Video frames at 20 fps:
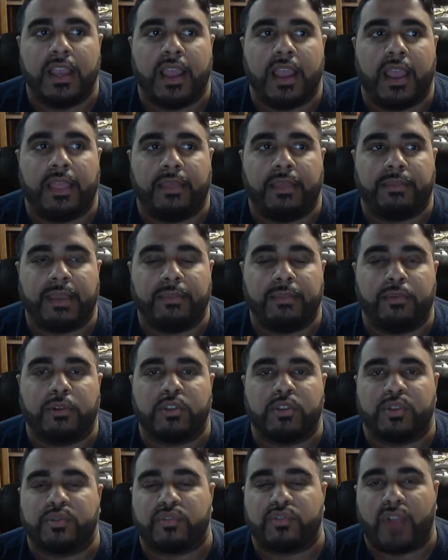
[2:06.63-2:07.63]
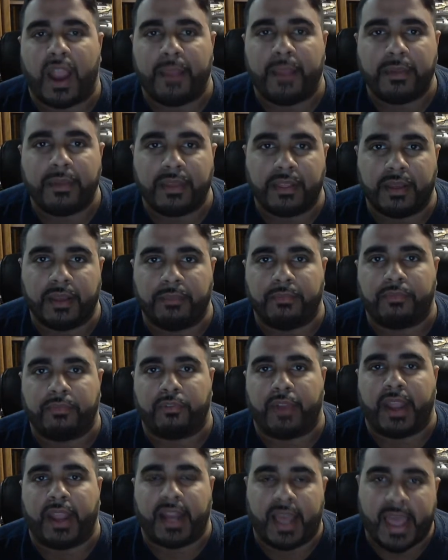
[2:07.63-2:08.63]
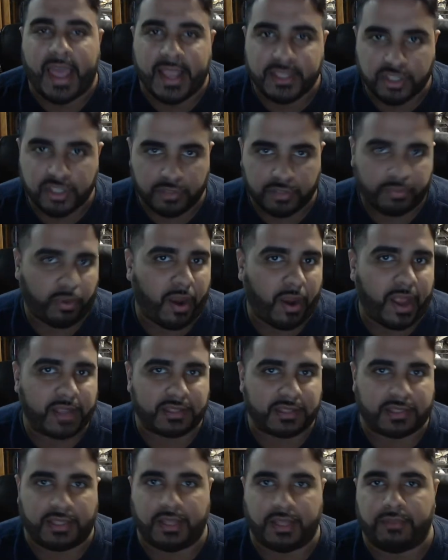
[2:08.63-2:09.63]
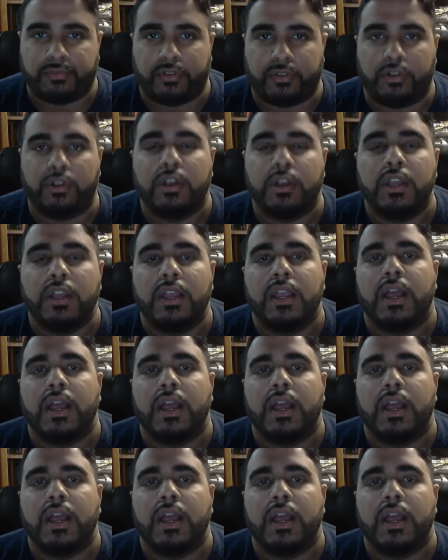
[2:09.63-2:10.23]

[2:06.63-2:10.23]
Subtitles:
and the people who are subscribing them for at an enterprise level,